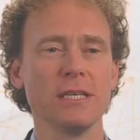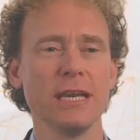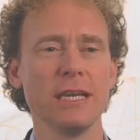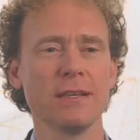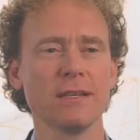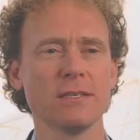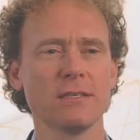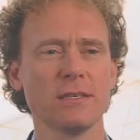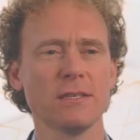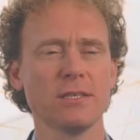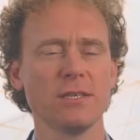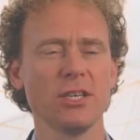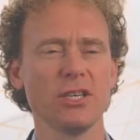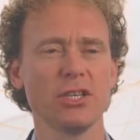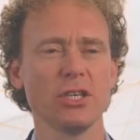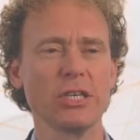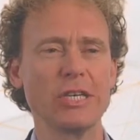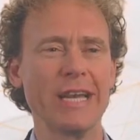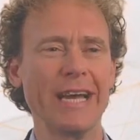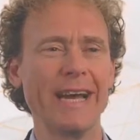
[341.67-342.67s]
take this
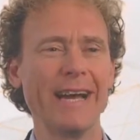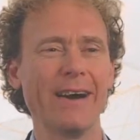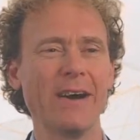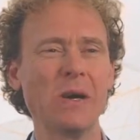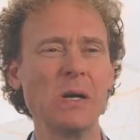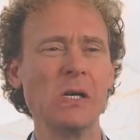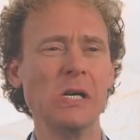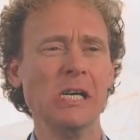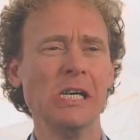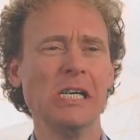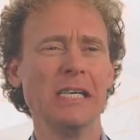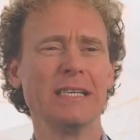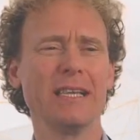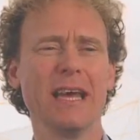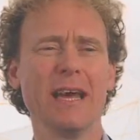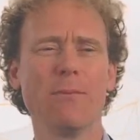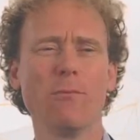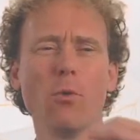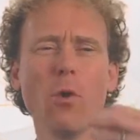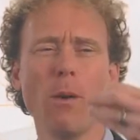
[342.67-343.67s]
decision now,
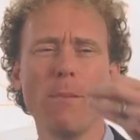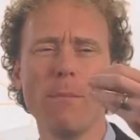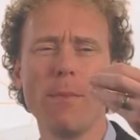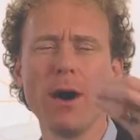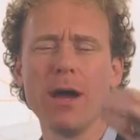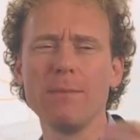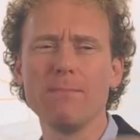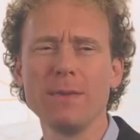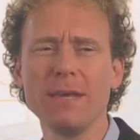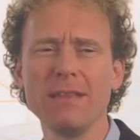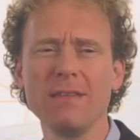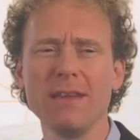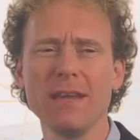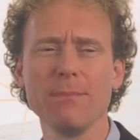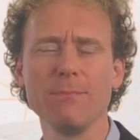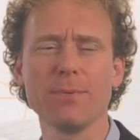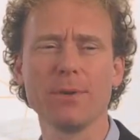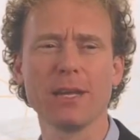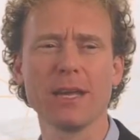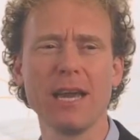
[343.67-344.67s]
then what might be the
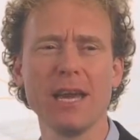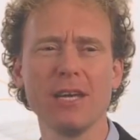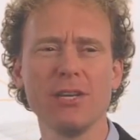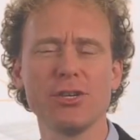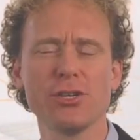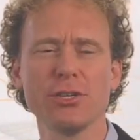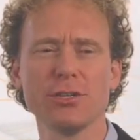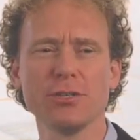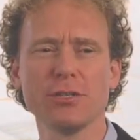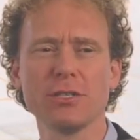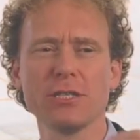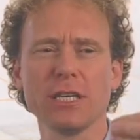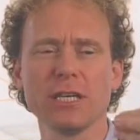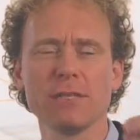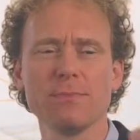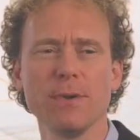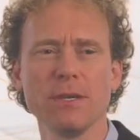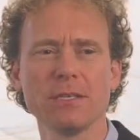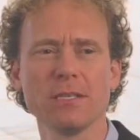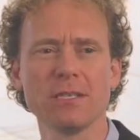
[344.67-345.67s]
implications
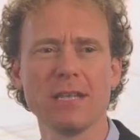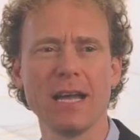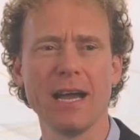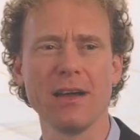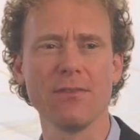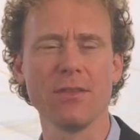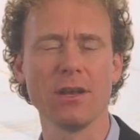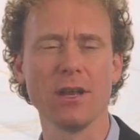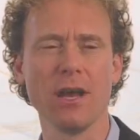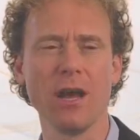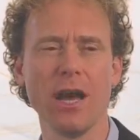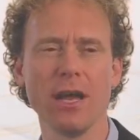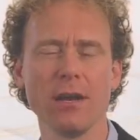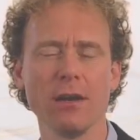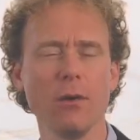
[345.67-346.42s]
6 months down the line?